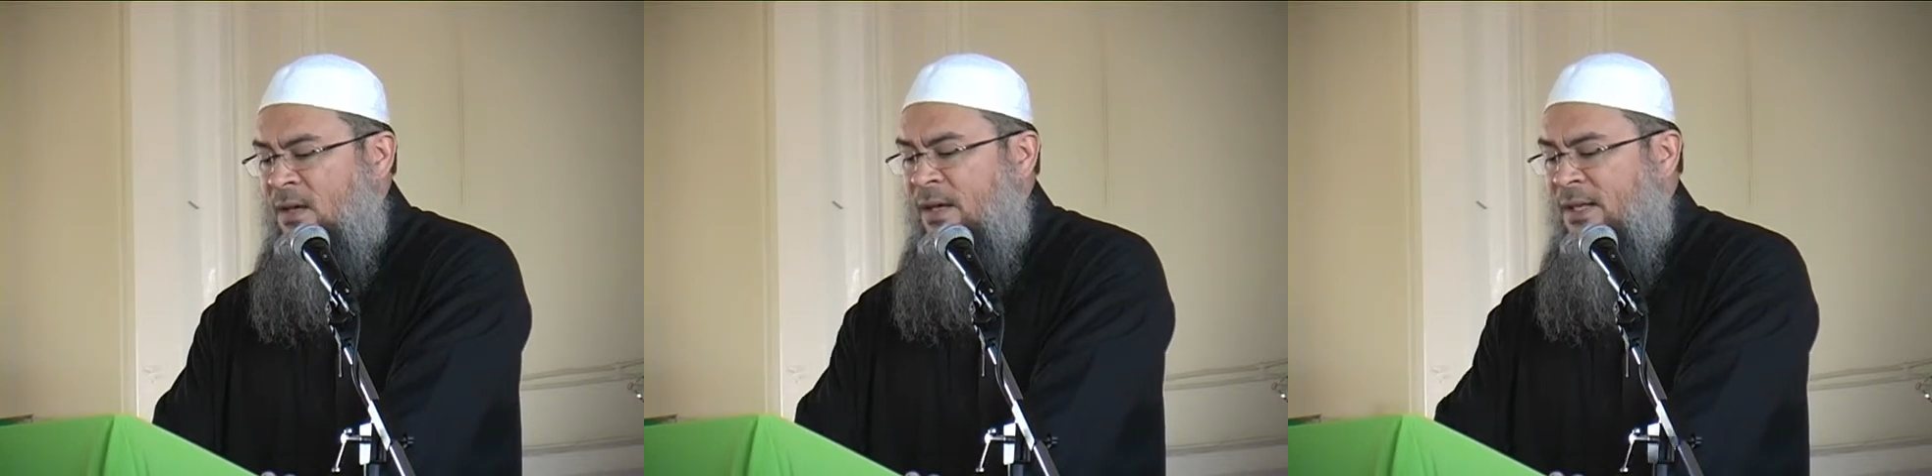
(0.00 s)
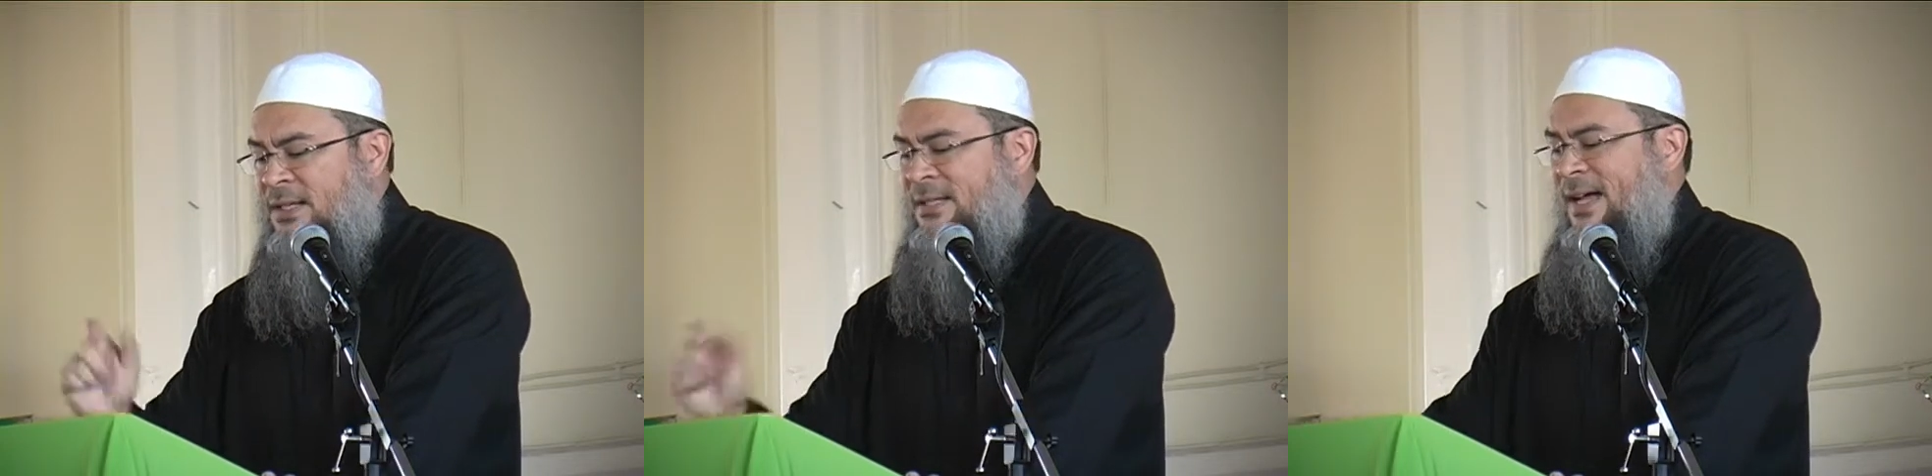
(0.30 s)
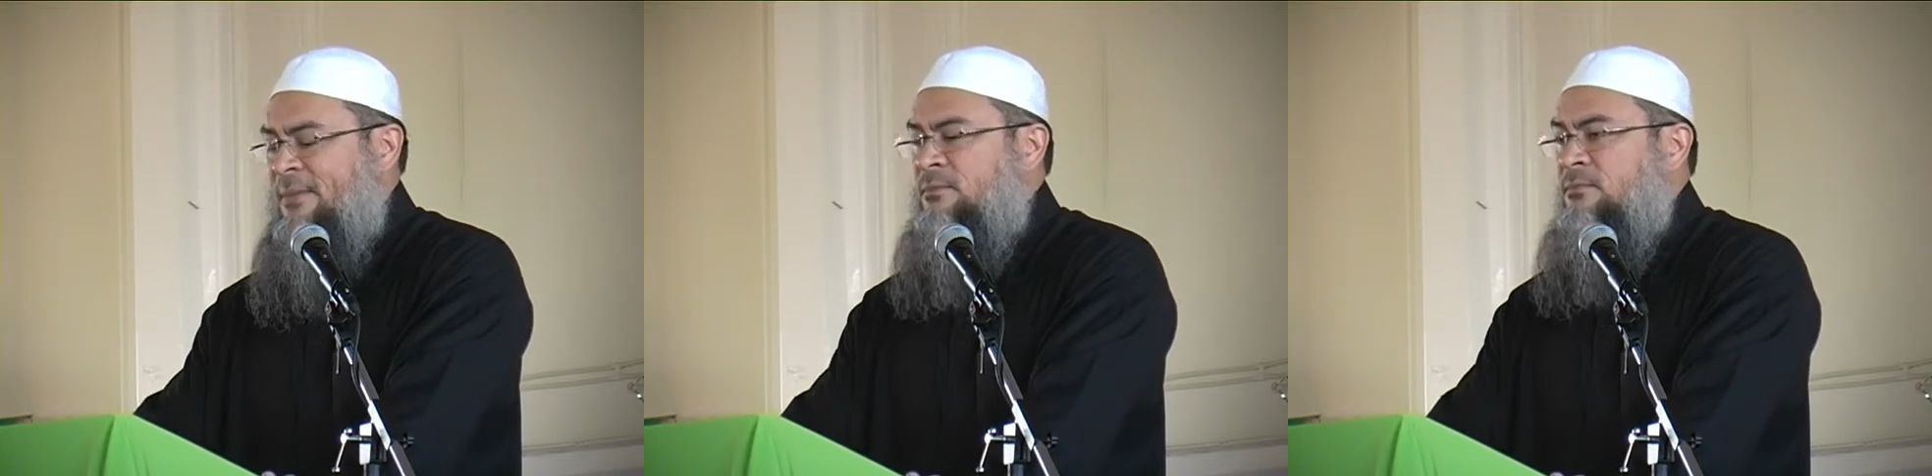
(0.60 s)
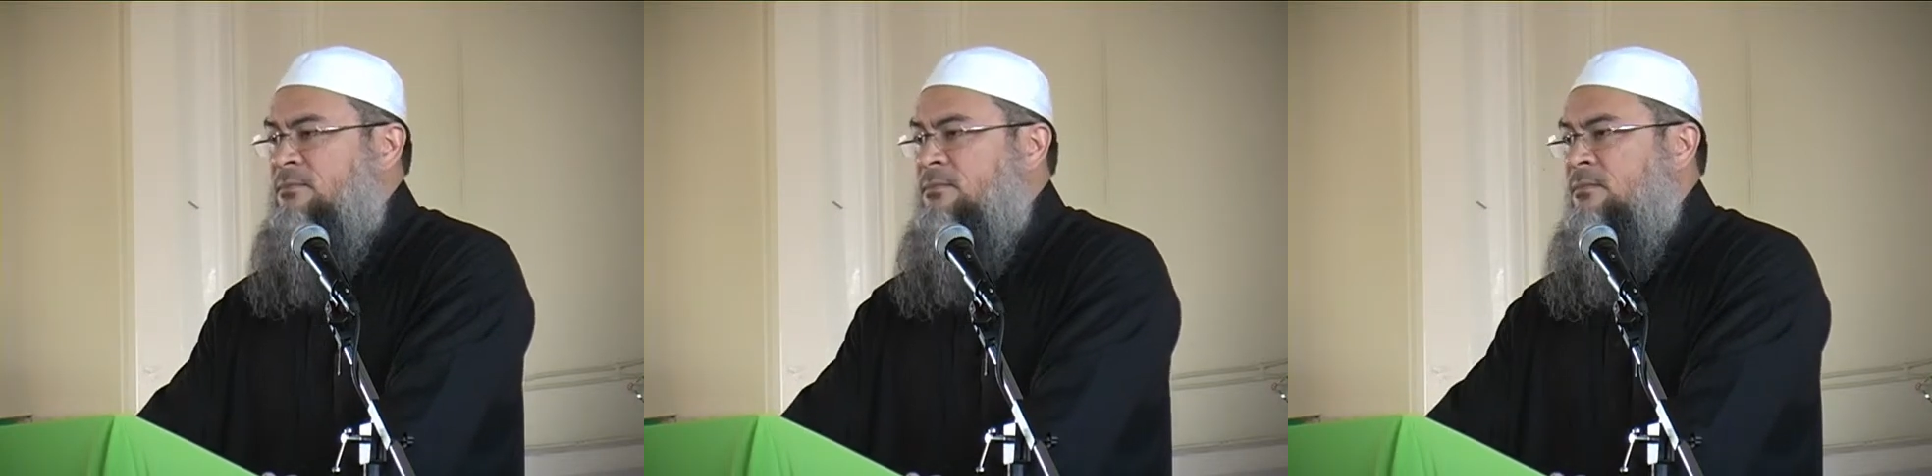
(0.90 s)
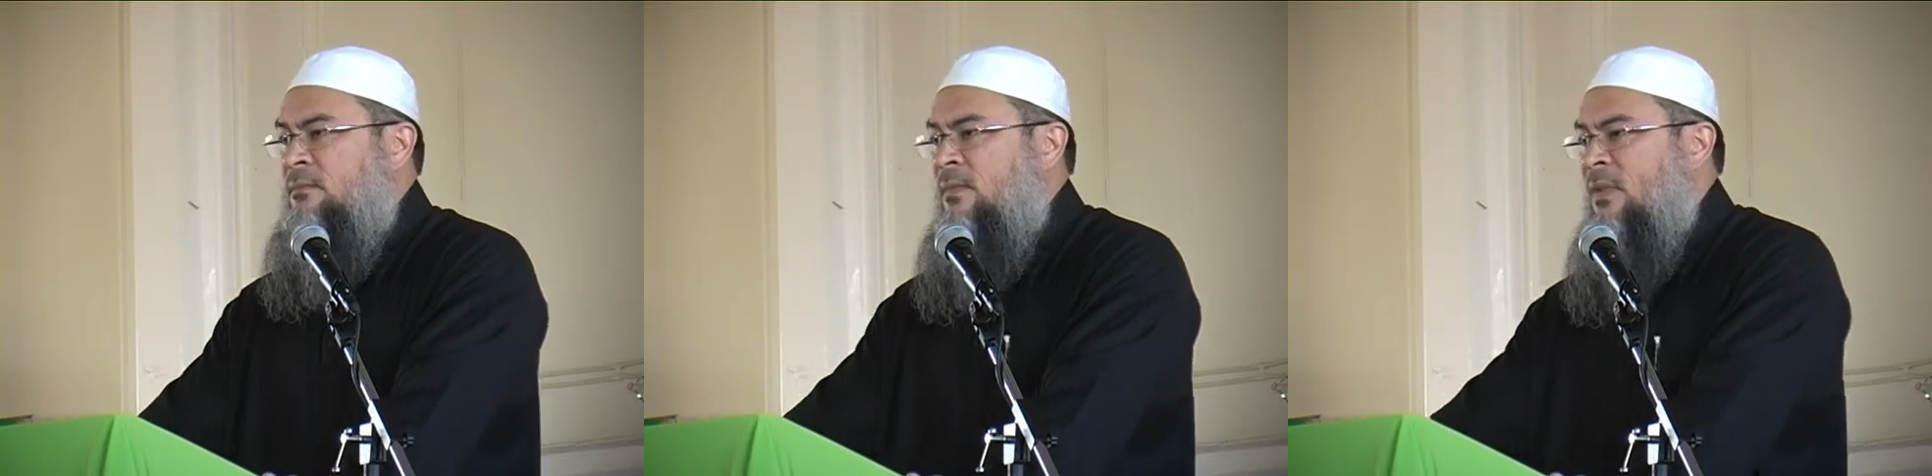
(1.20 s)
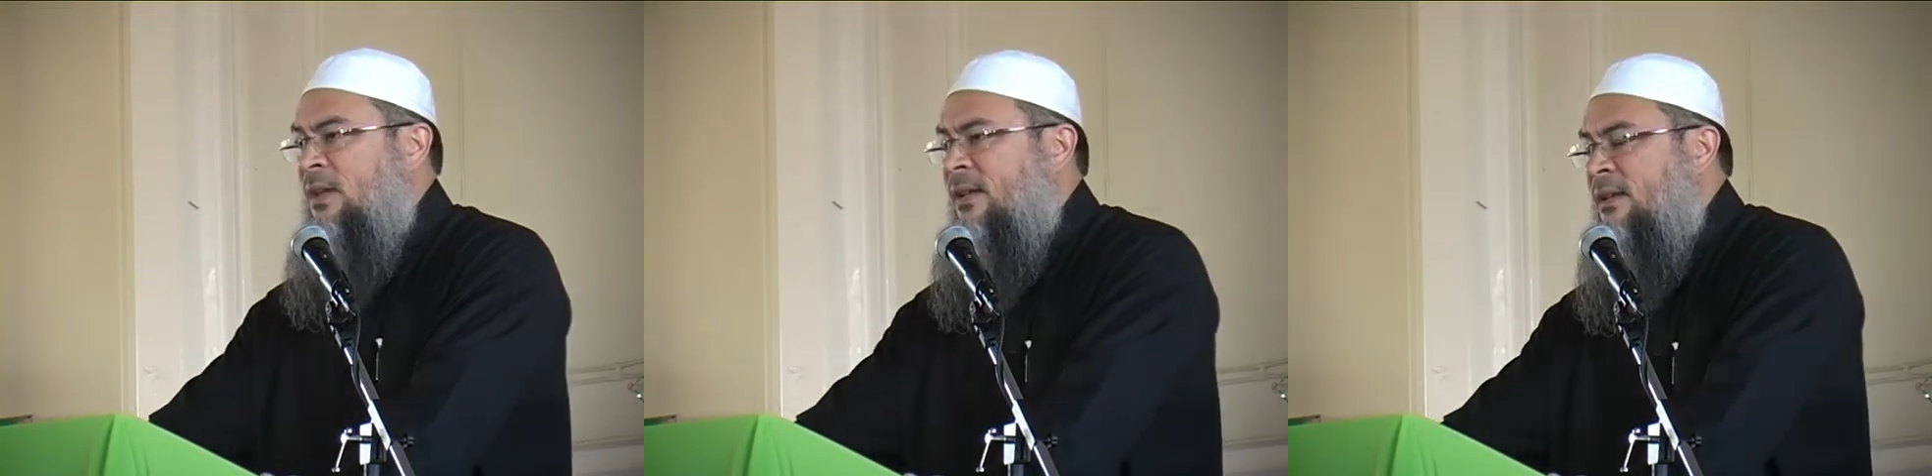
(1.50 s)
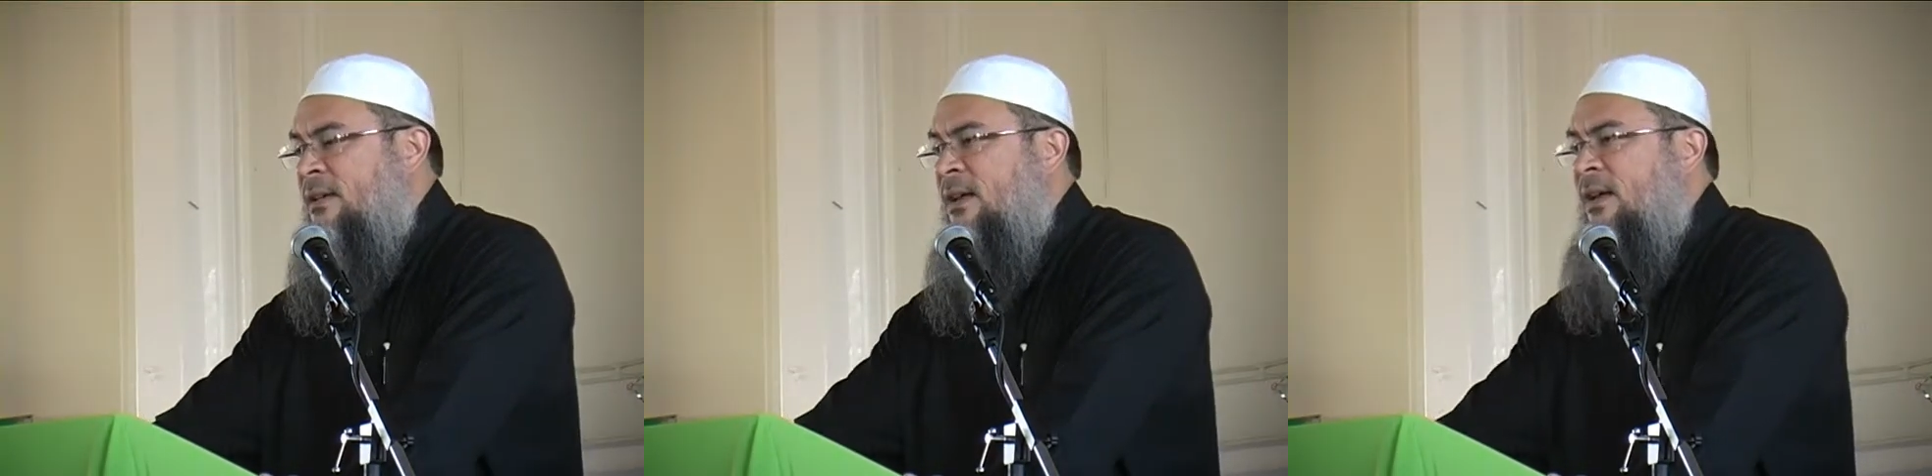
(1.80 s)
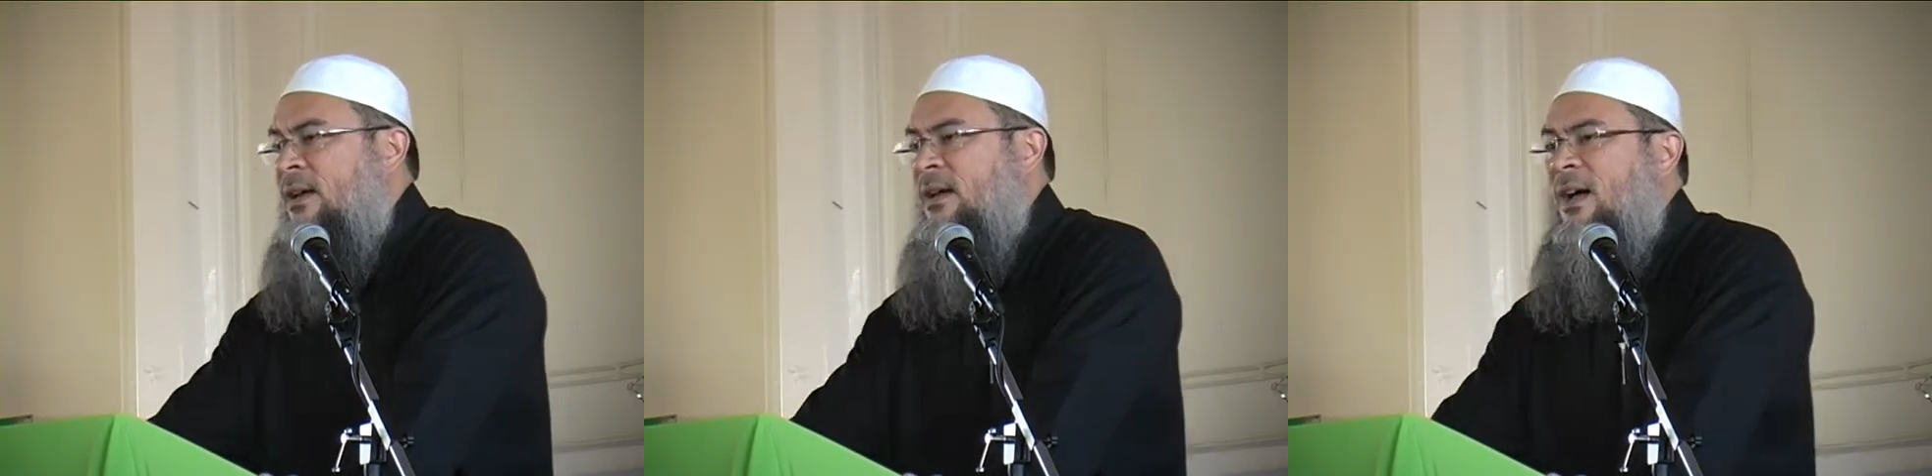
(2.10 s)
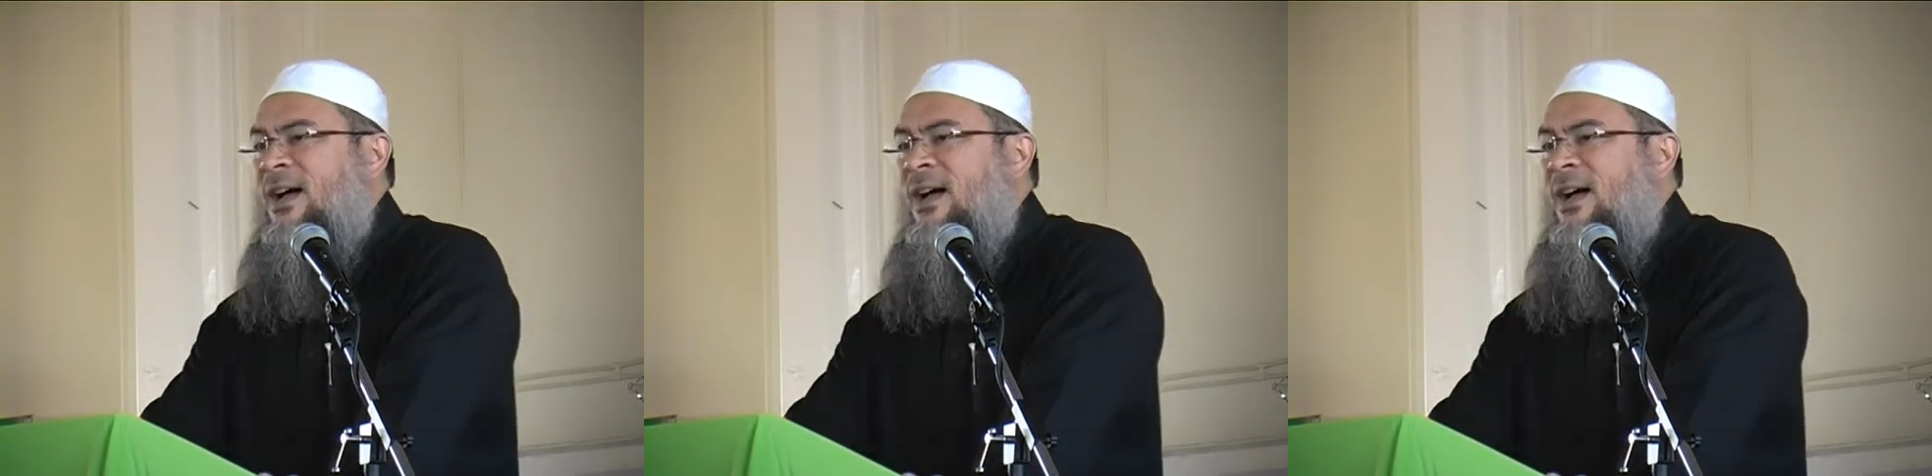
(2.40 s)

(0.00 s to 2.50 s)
In Islam, a